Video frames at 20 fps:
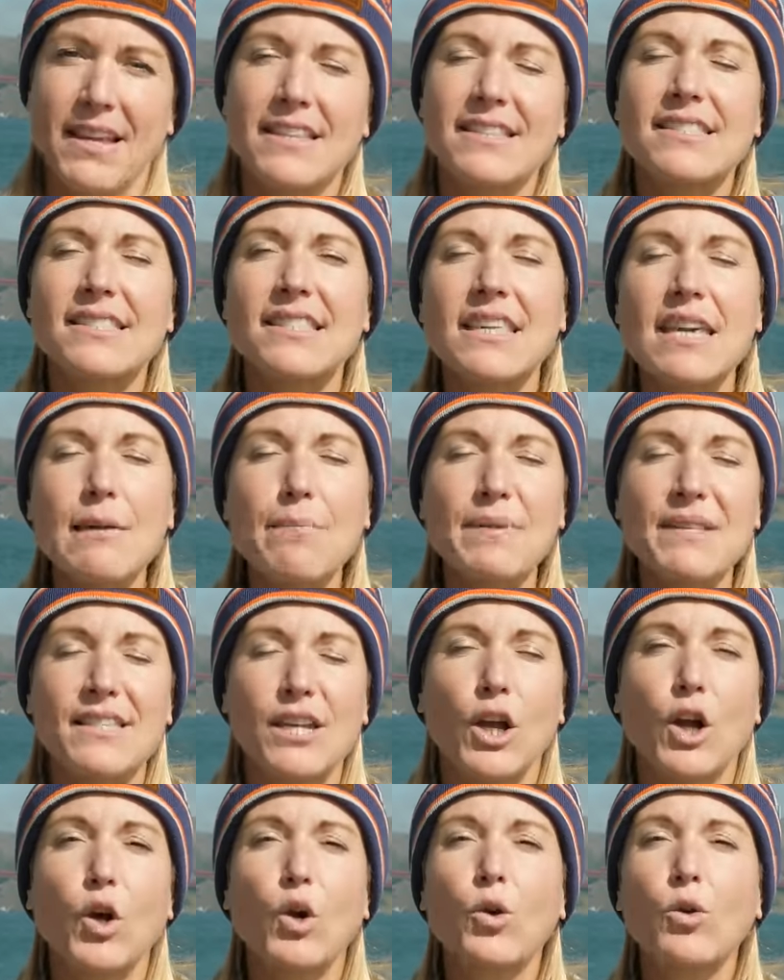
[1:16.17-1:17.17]
Sleep is
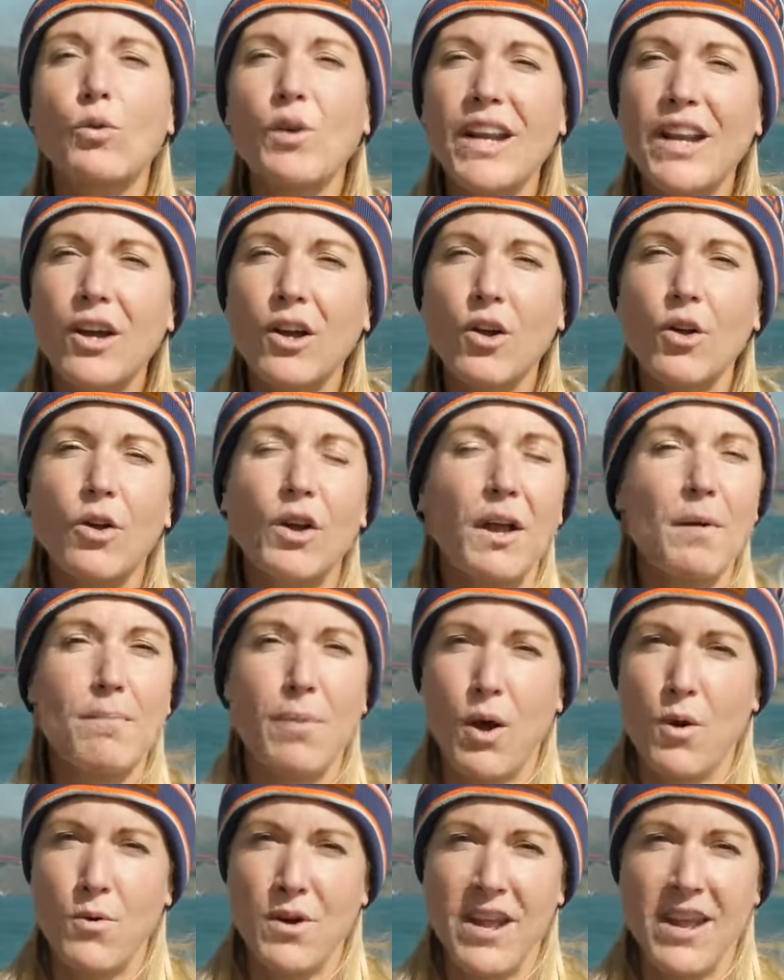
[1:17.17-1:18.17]
a critical
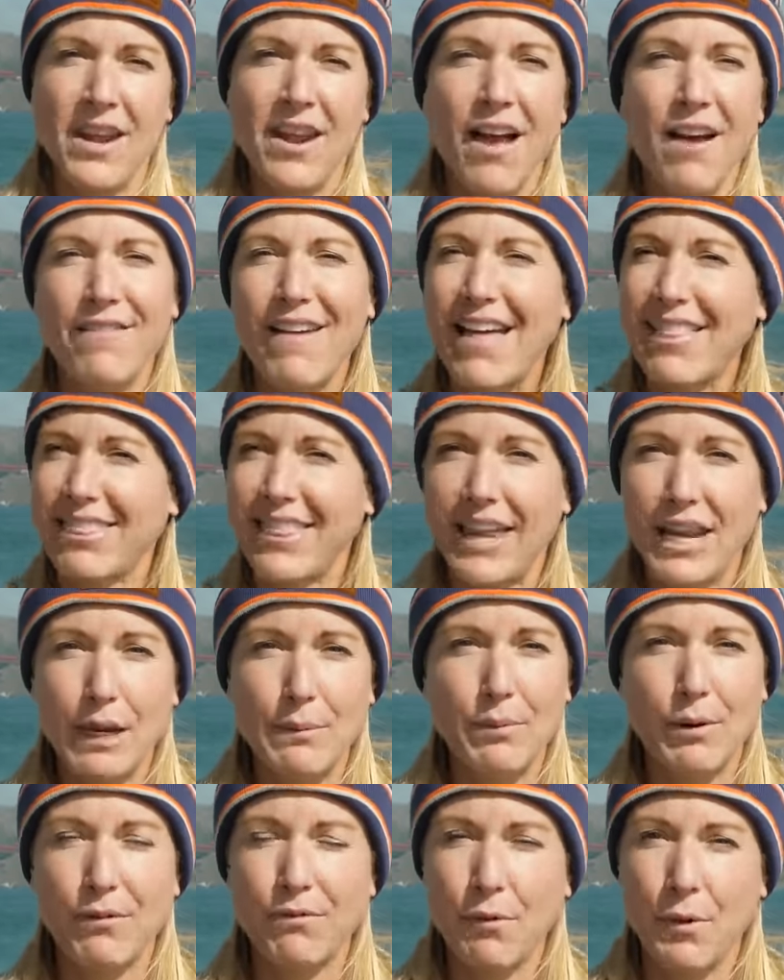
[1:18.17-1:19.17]
component of
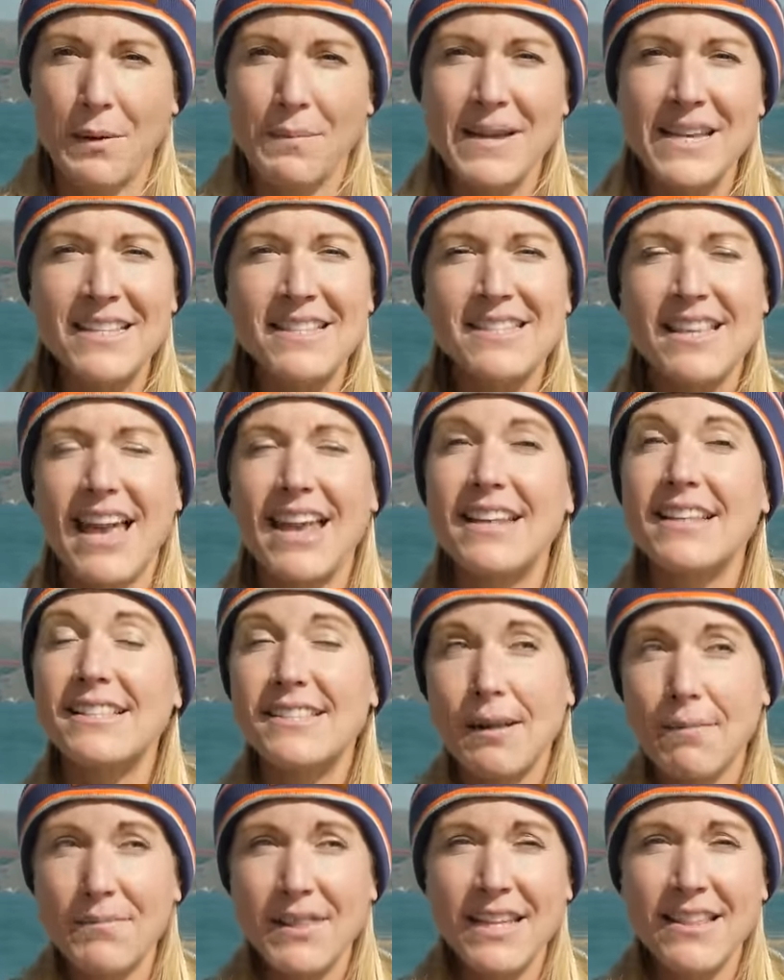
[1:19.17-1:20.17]
athletic performance, and it's
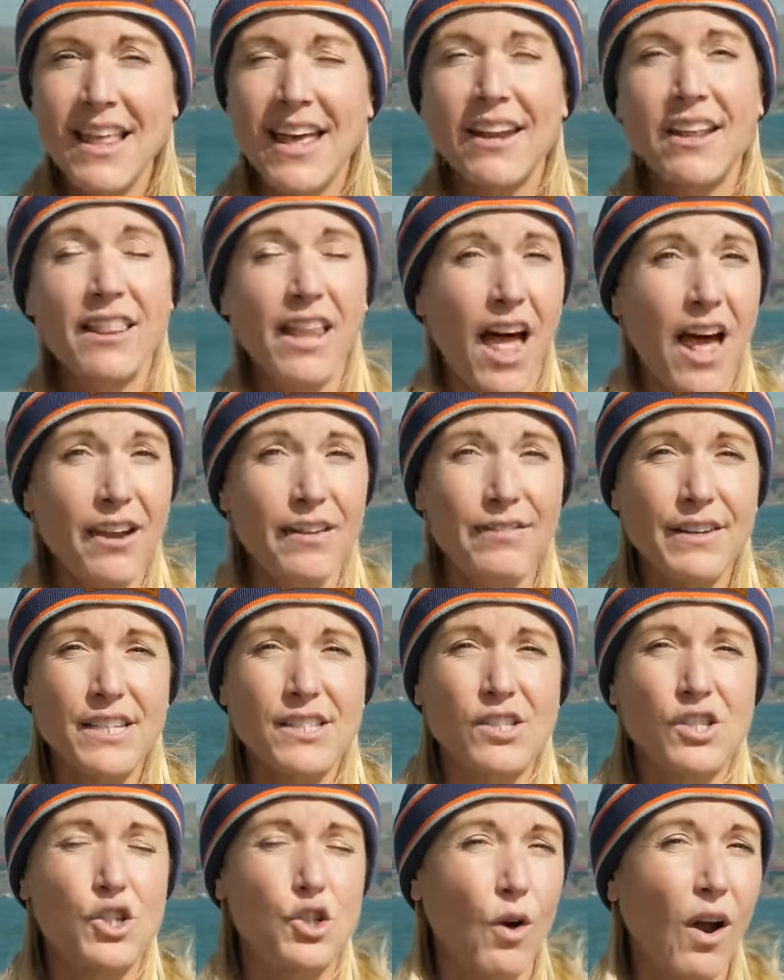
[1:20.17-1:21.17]
something that a lot of
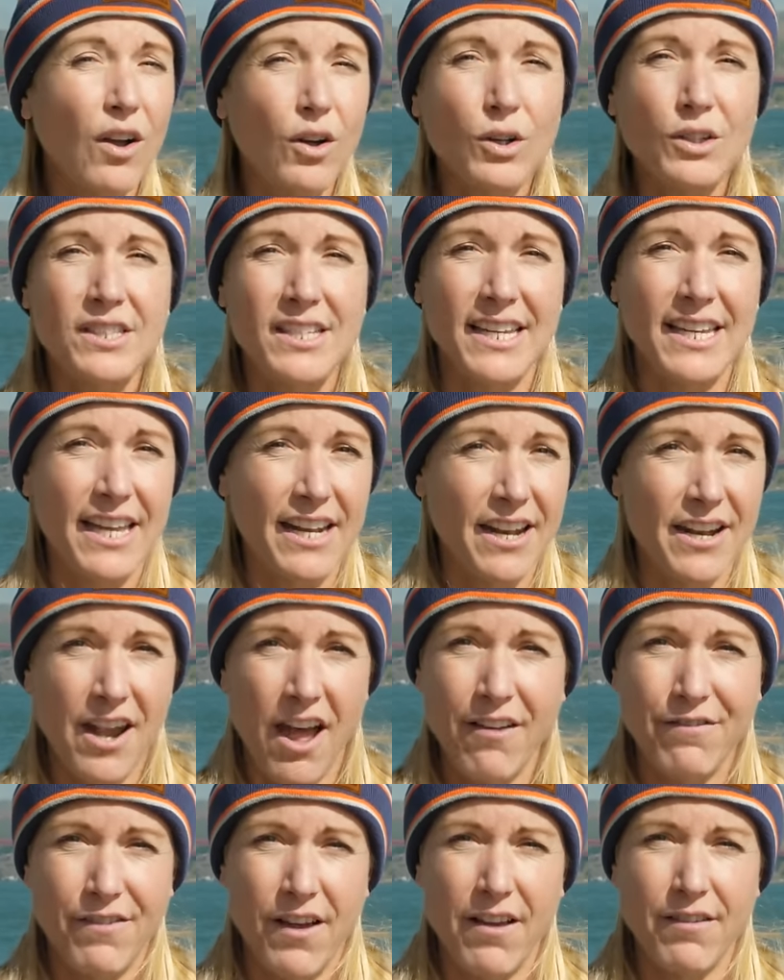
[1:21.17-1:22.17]
us struggle to get
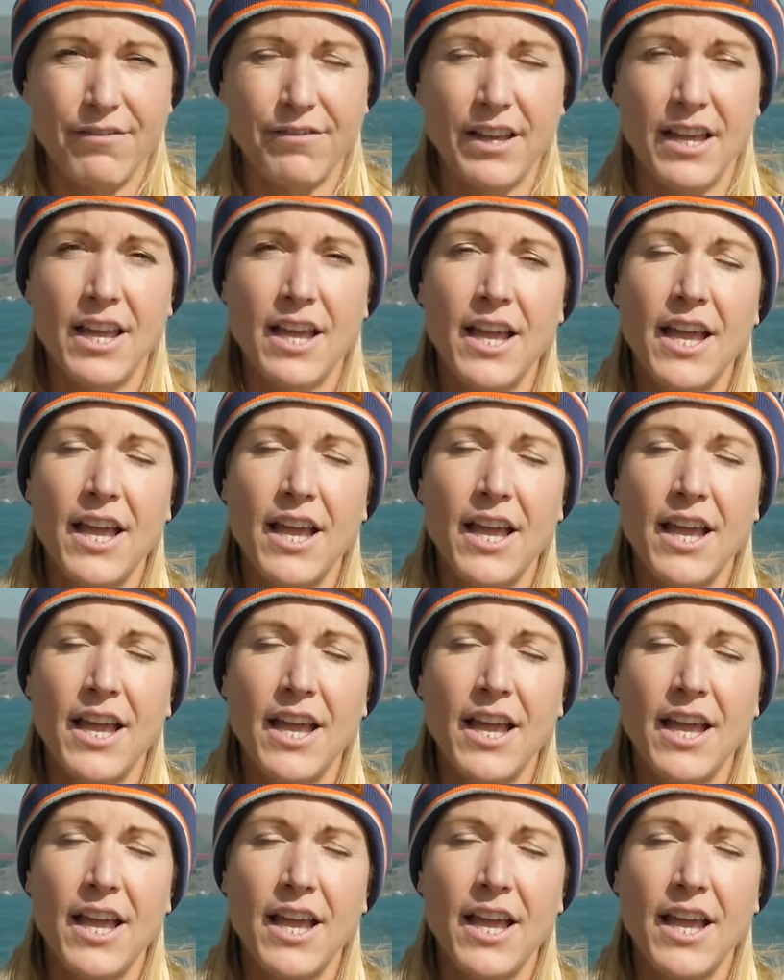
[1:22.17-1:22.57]
enough of.